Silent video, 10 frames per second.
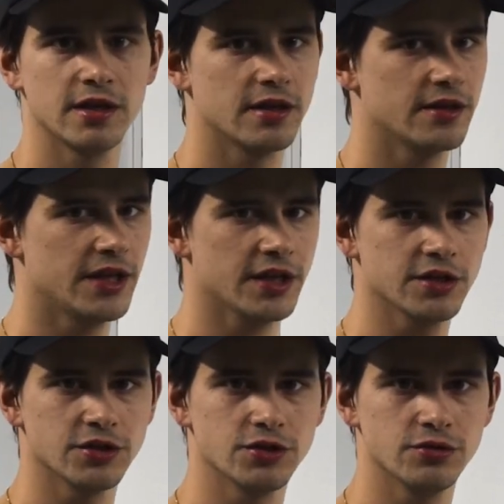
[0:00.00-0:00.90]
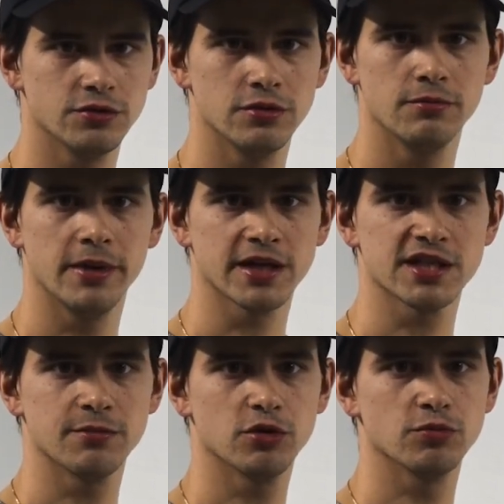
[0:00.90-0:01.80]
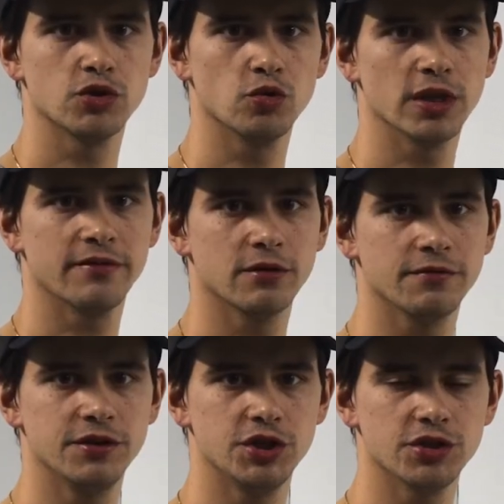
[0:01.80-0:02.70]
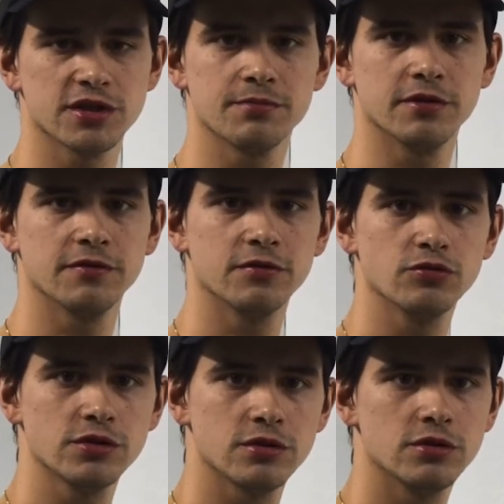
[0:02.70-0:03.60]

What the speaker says: they can do maximum 2 level features per foot.